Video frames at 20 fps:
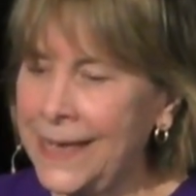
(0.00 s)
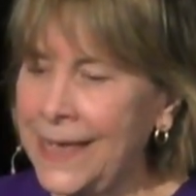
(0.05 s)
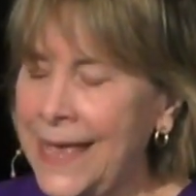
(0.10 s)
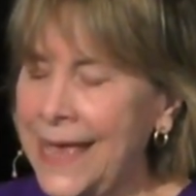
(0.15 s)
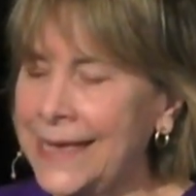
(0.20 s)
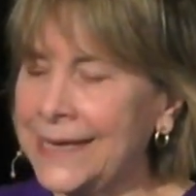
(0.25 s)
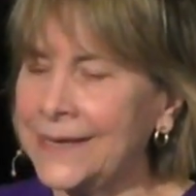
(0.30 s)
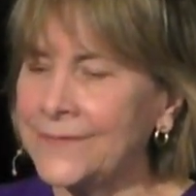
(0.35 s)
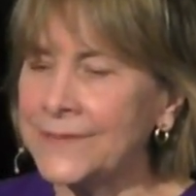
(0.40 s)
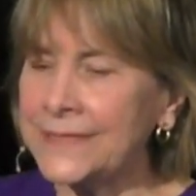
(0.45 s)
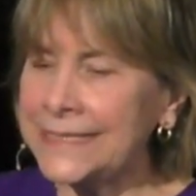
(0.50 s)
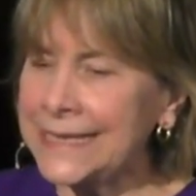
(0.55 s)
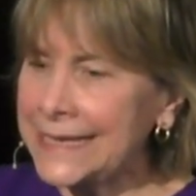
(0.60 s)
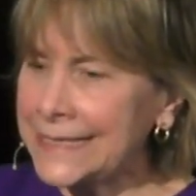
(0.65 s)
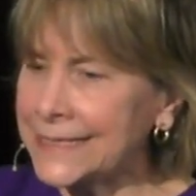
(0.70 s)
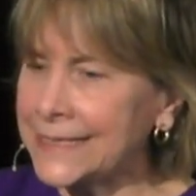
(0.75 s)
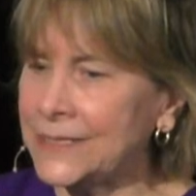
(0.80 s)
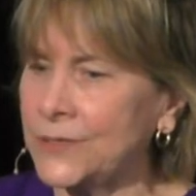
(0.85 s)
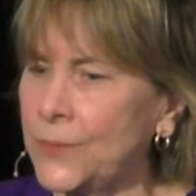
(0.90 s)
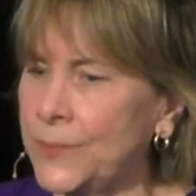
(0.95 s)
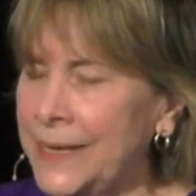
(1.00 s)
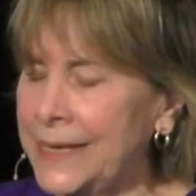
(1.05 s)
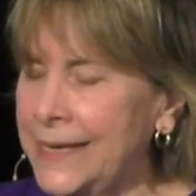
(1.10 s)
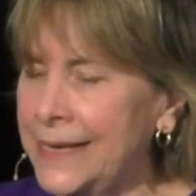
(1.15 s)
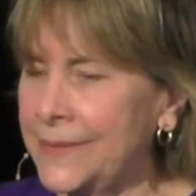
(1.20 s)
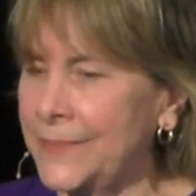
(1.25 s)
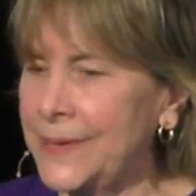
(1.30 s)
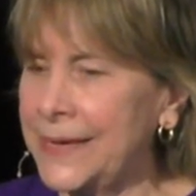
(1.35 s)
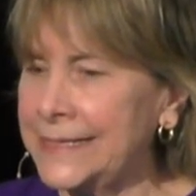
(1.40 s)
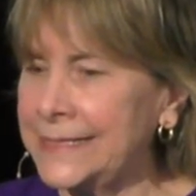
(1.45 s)
and have seen so
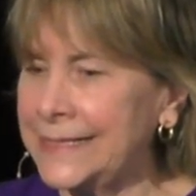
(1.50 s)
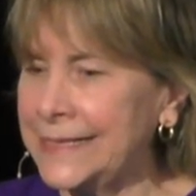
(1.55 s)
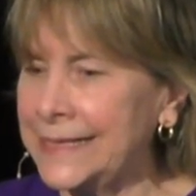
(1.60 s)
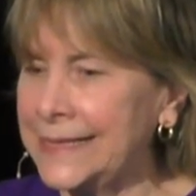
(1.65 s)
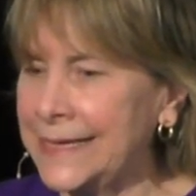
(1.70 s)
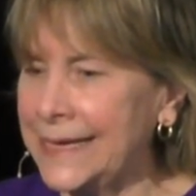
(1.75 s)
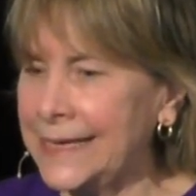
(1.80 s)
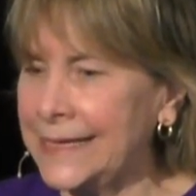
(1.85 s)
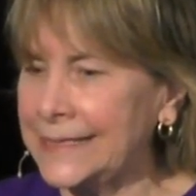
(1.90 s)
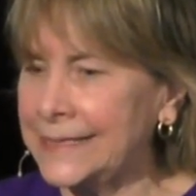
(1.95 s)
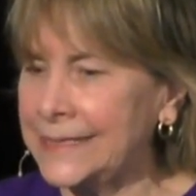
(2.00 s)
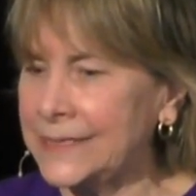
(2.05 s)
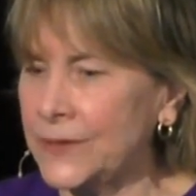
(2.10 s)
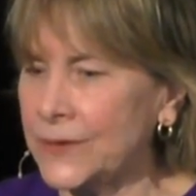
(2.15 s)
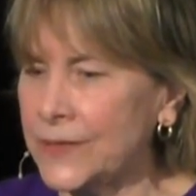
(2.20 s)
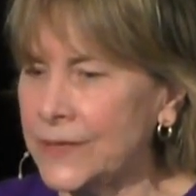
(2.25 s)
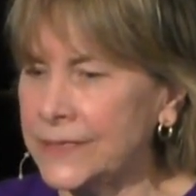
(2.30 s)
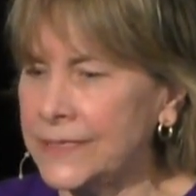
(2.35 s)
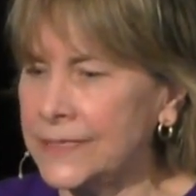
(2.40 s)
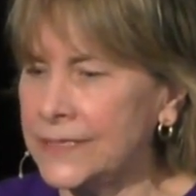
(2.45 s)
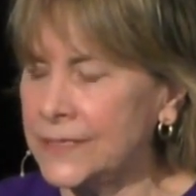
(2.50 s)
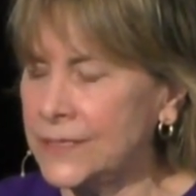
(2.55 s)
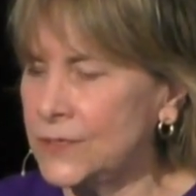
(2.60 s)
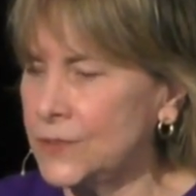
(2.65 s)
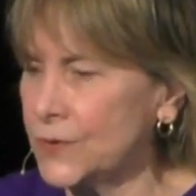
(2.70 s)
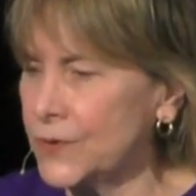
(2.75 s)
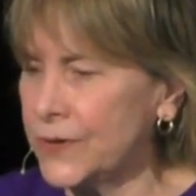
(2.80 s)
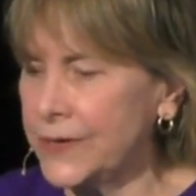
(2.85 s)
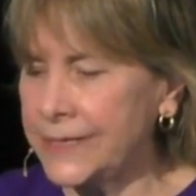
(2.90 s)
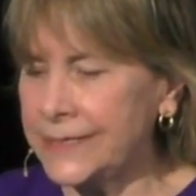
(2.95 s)
many amazing things. So the
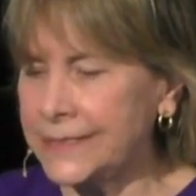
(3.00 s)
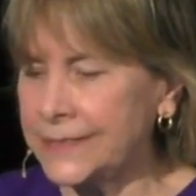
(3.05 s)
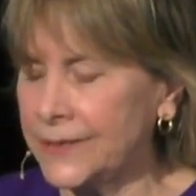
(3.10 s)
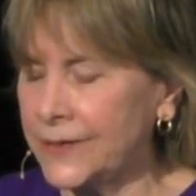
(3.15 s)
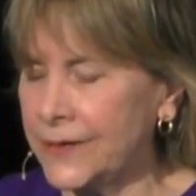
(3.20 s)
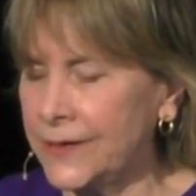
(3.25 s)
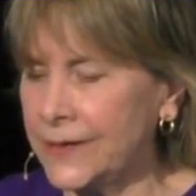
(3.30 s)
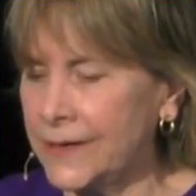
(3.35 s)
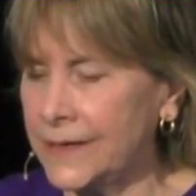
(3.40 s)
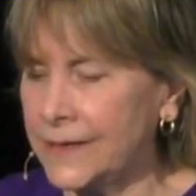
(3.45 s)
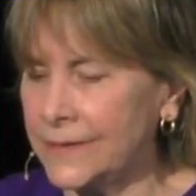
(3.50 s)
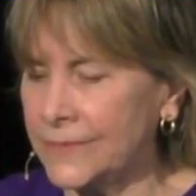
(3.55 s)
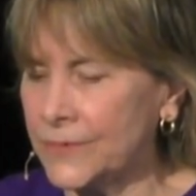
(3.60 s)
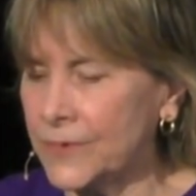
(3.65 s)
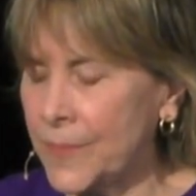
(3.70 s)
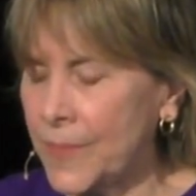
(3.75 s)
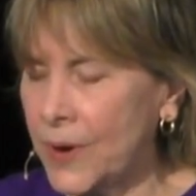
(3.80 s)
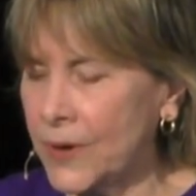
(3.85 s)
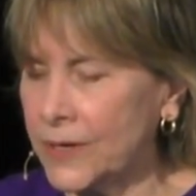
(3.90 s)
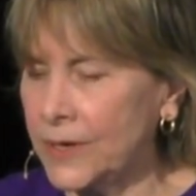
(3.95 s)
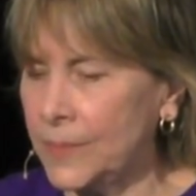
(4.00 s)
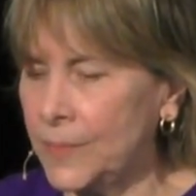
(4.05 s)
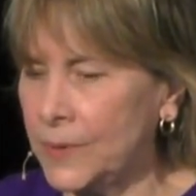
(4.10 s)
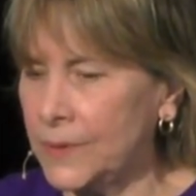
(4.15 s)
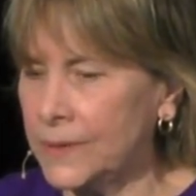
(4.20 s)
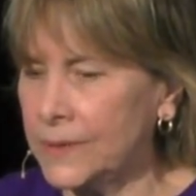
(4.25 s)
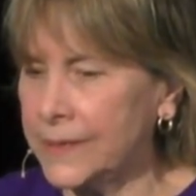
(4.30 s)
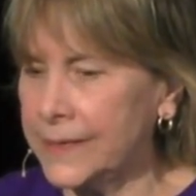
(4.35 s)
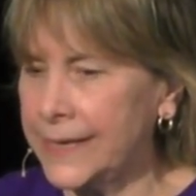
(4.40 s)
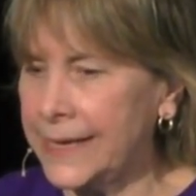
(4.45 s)
stories are uh,
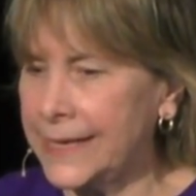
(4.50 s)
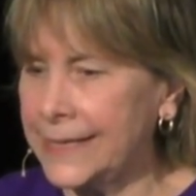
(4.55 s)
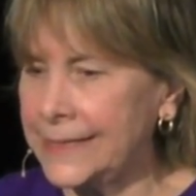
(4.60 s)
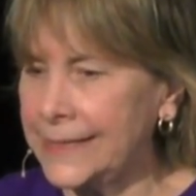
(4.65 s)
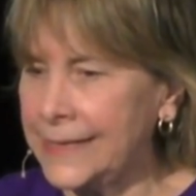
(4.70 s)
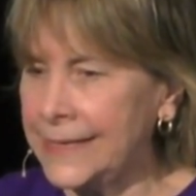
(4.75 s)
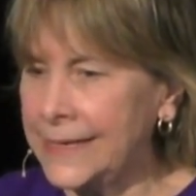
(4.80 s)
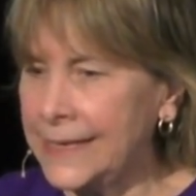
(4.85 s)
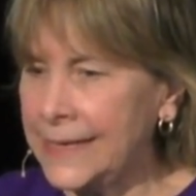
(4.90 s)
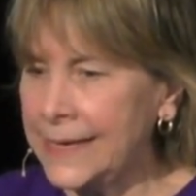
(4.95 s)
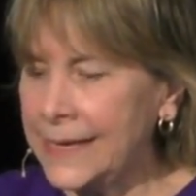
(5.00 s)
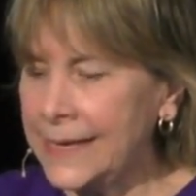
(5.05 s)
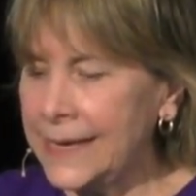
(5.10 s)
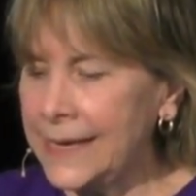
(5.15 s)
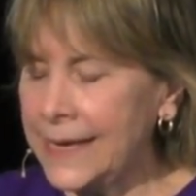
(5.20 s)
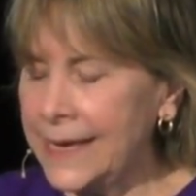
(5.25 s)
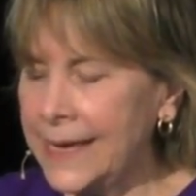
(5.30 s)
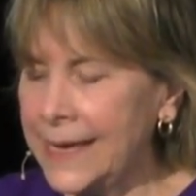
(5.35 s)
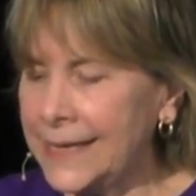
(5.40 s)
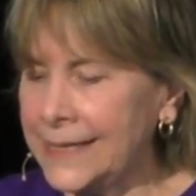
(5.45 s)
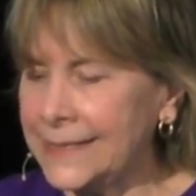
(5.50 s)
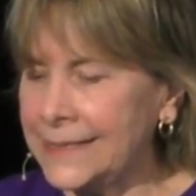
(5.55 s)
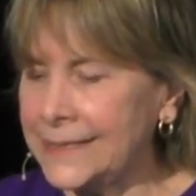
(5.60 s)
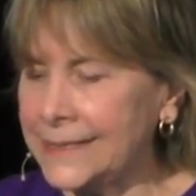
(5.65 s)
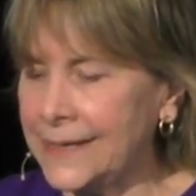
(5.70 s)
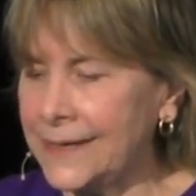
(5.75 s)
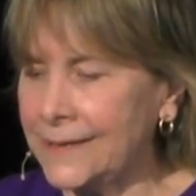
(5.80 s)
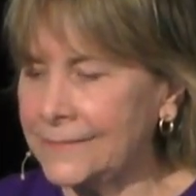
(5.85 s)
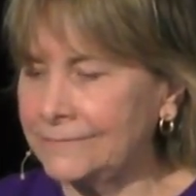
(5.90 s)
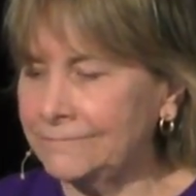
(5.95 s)
remarkable, and and
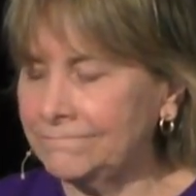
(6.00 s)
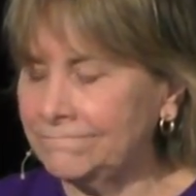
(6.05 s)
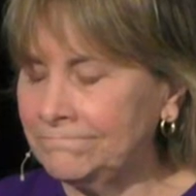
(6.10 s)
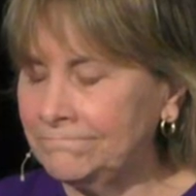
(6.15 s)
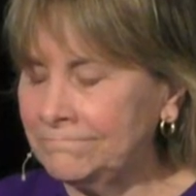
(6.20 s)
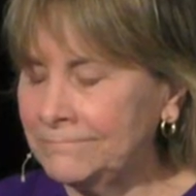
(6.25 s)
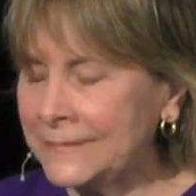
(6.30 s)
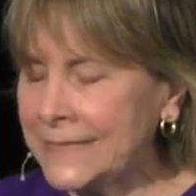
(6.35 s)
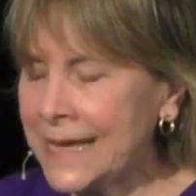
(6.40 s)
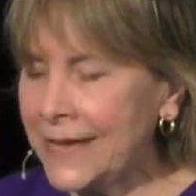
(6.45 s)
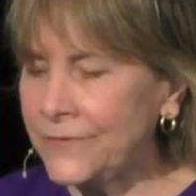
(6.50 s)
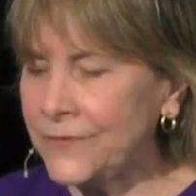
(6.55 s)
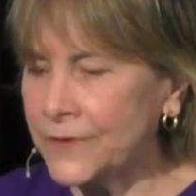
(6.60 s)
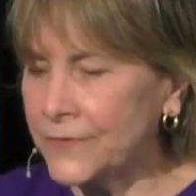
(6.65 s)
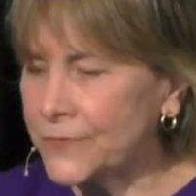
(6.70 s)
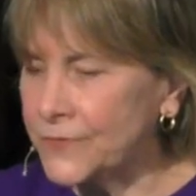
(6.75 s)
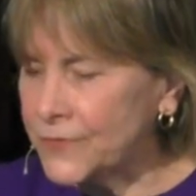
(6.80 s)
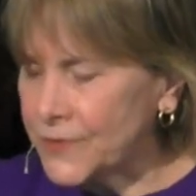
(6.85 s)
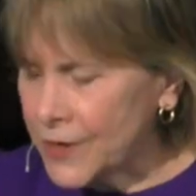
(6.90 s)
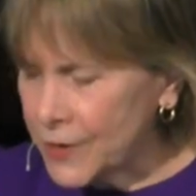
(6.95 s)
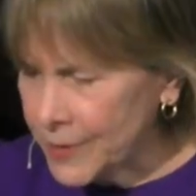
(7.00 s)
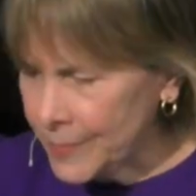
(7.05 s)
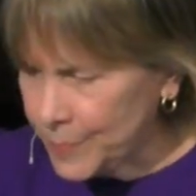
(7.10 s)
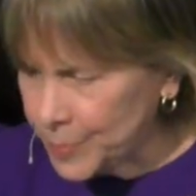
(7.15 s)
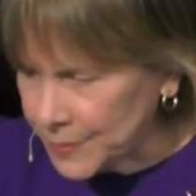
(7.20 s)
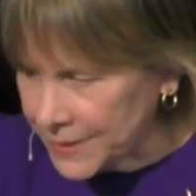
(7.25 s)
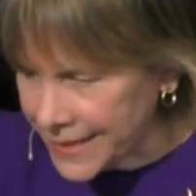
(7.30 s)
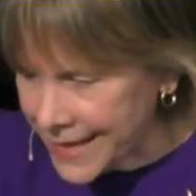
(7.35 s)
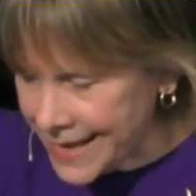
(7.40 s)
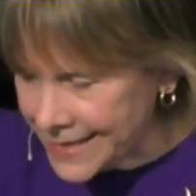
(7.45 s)
um, I feel very
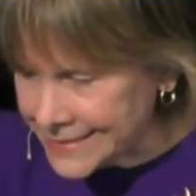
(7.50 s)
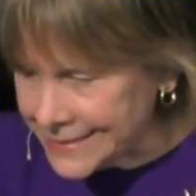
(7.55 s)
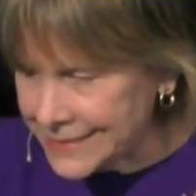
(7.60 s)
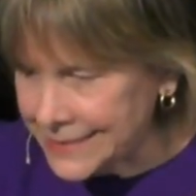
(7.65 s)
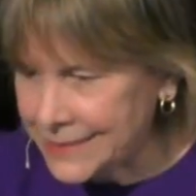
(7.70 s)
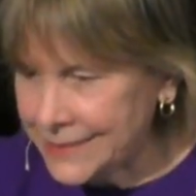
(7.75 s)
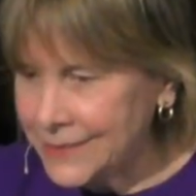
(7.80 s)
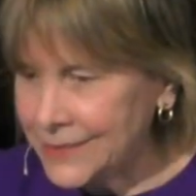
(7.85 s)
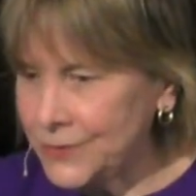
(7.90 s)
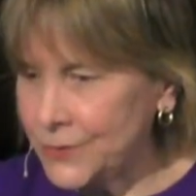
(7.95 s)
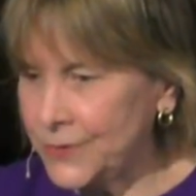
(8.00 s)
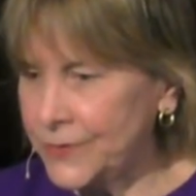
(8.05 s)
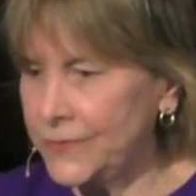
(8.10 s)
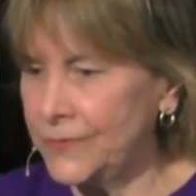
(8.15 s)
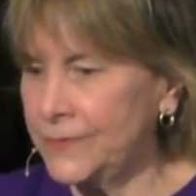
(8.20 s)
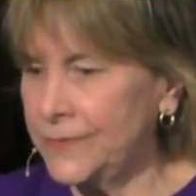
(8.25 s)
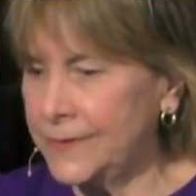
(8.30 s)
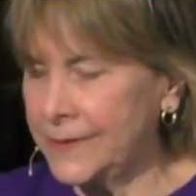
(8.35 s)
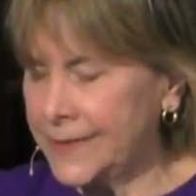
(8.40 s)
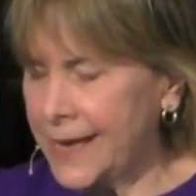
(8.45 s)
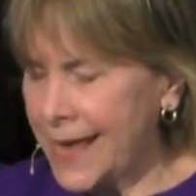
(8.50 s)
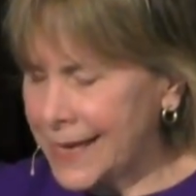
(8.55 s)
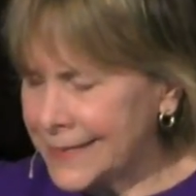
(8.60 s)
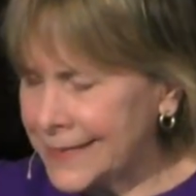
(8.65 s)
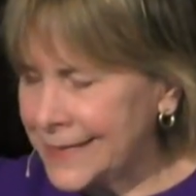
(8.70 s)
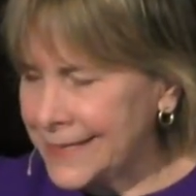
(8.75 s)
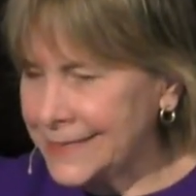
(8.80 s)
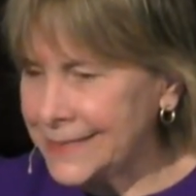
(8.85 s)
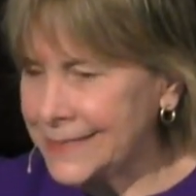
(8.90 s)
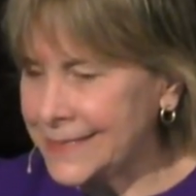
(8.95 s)
blessed to have
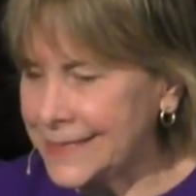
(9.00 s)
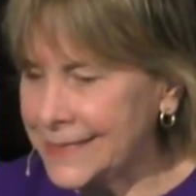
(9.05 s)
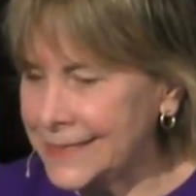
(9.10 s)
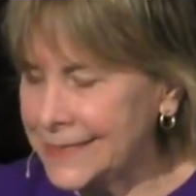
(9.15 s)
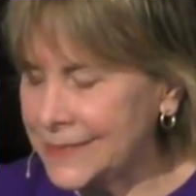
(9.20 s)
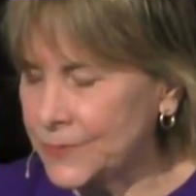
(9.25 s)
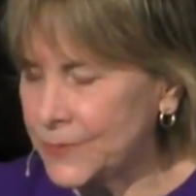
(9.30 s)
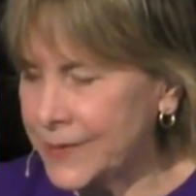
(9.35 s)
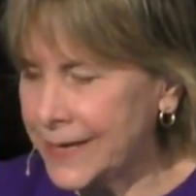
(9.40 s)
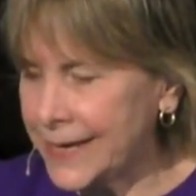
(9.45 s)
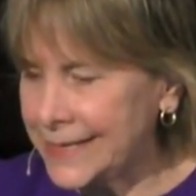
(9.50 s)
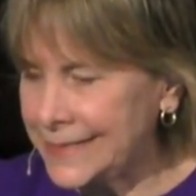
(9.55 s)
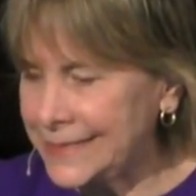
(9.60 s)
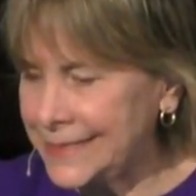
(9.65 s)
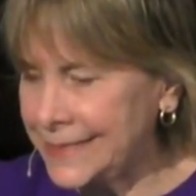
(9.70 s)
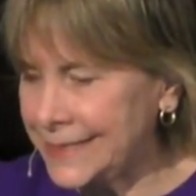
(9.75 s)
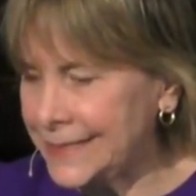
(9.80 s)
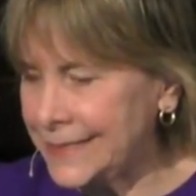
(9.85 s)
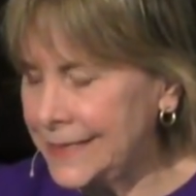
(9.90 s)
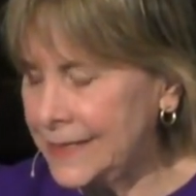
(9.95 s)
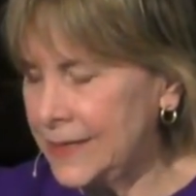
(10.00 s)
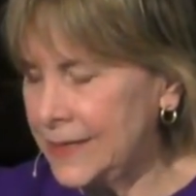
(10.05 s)
gotten into this when I did.